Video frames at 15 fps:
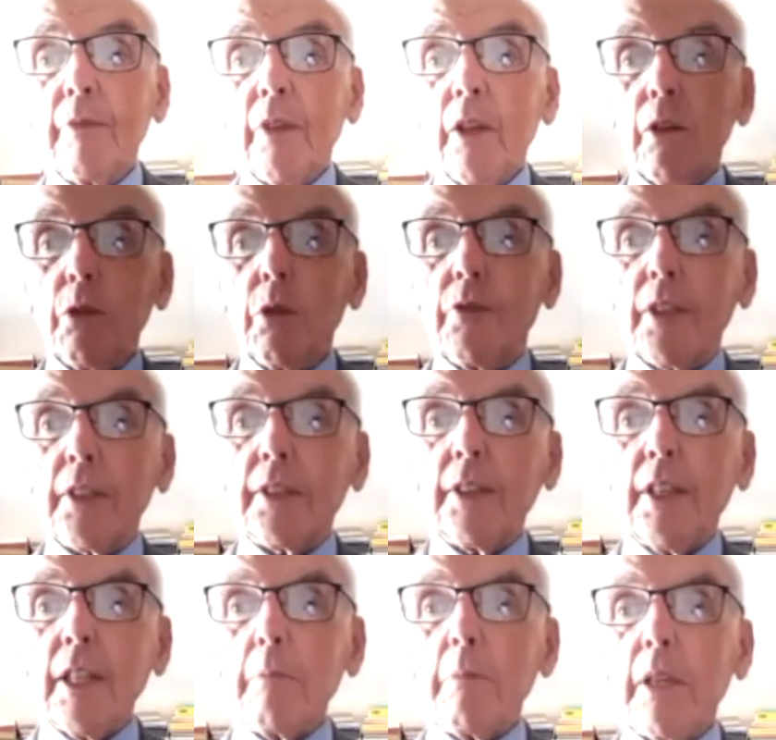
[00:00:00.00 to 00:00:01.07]
over
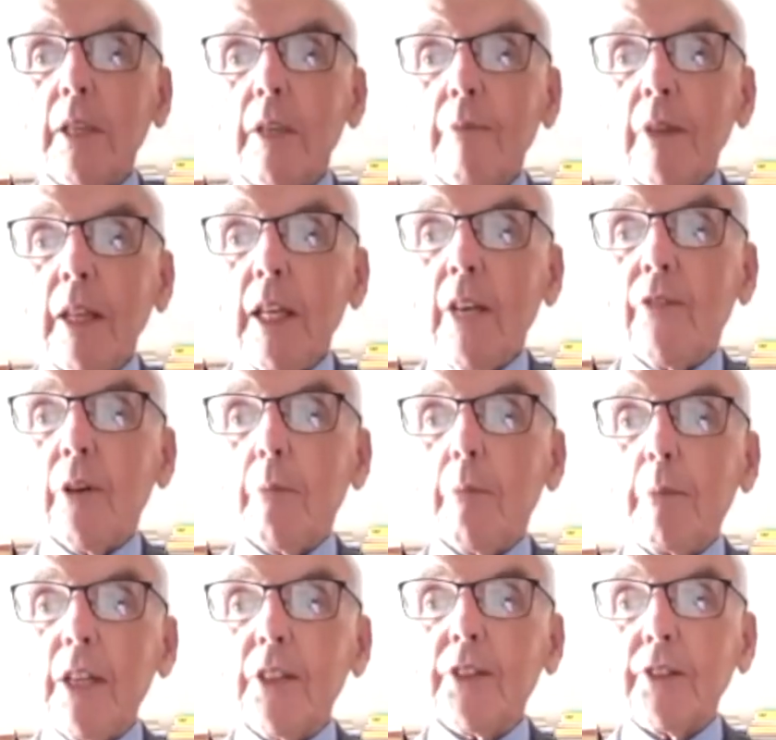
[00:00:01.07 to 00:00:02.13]
time if a
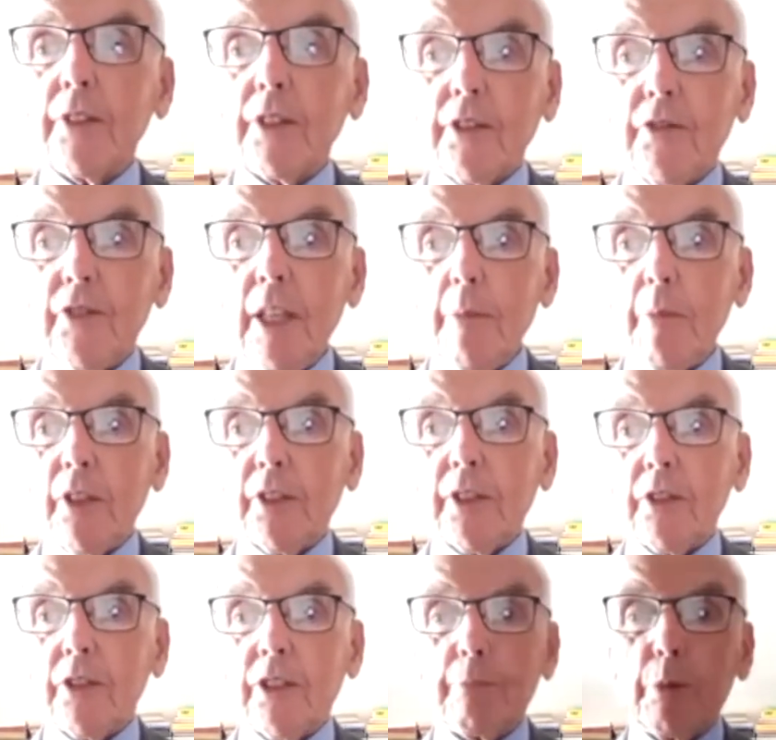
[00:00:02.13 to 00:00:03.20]
person is famous
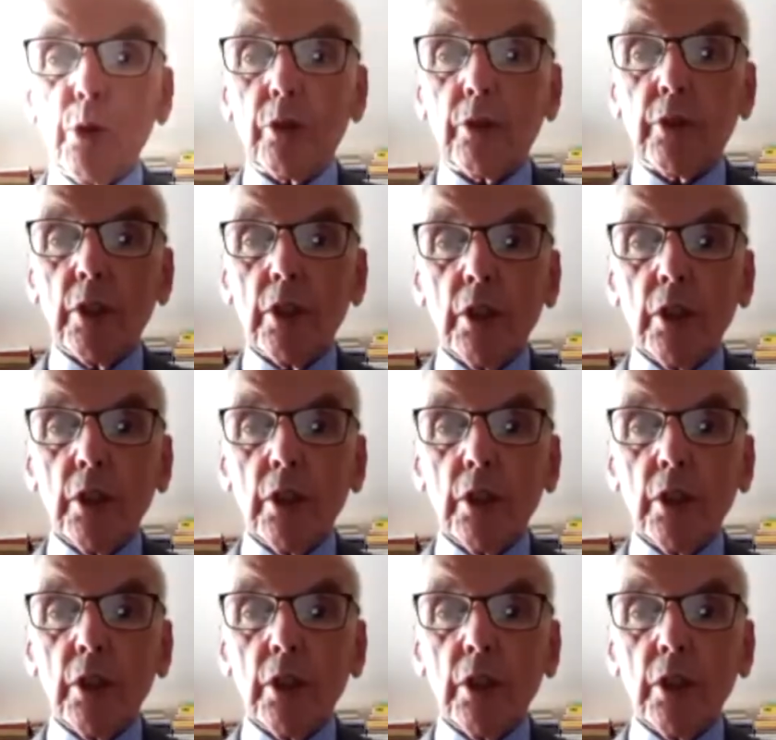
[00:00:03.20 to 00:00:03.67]
in sport